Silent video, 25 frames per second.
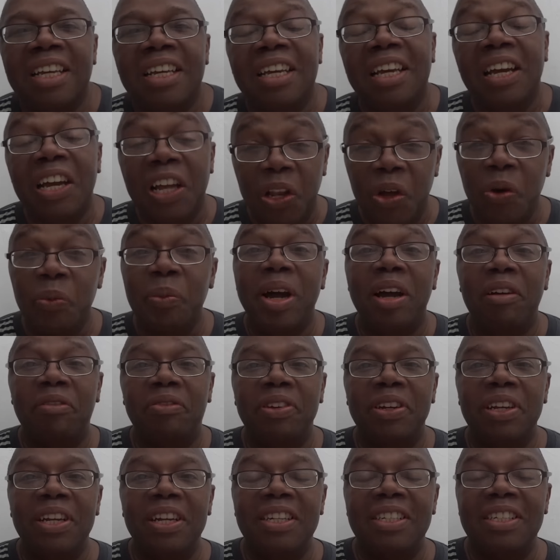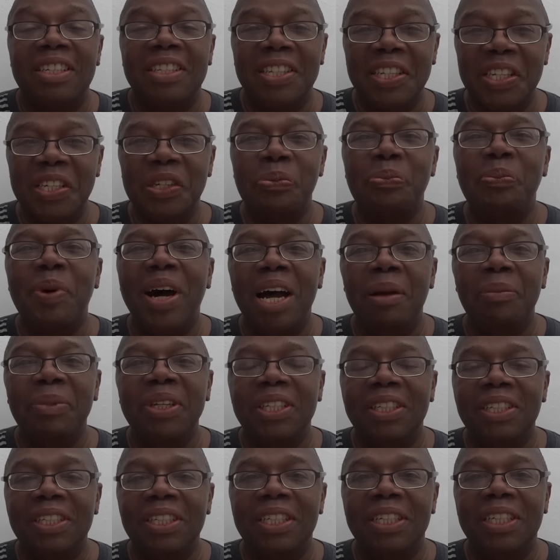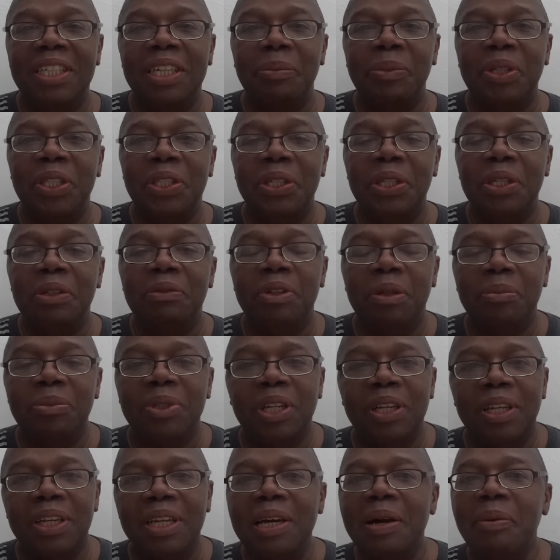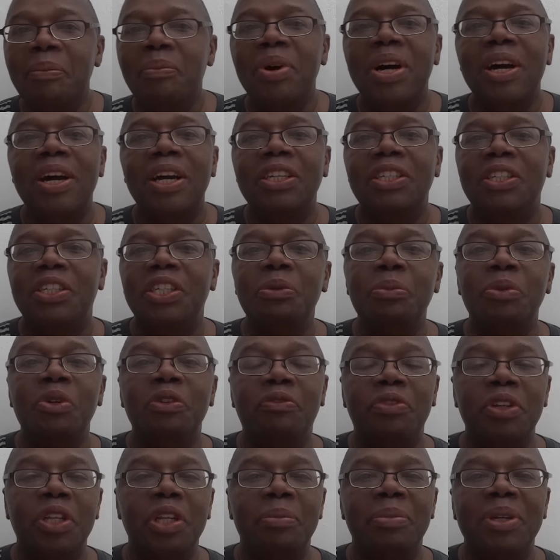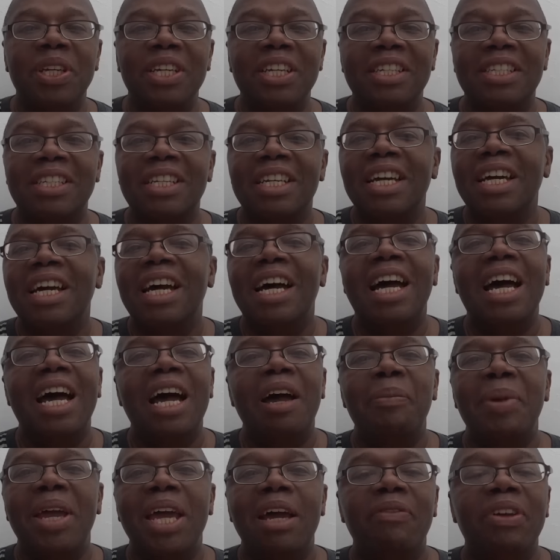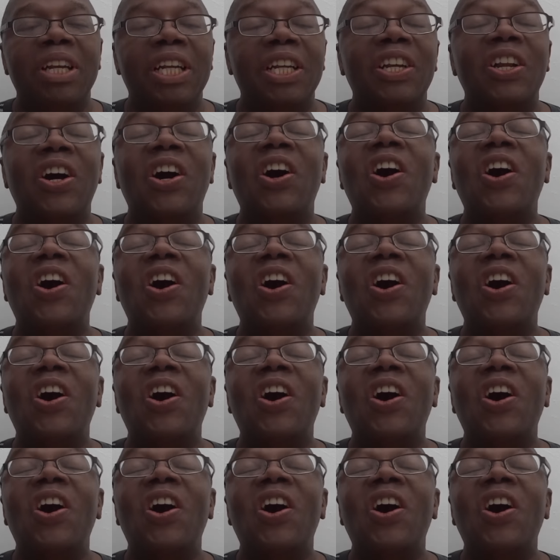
Hello my friends, this is Bobby D coming to you from the Lumban Cebu, Philippines. I'm having an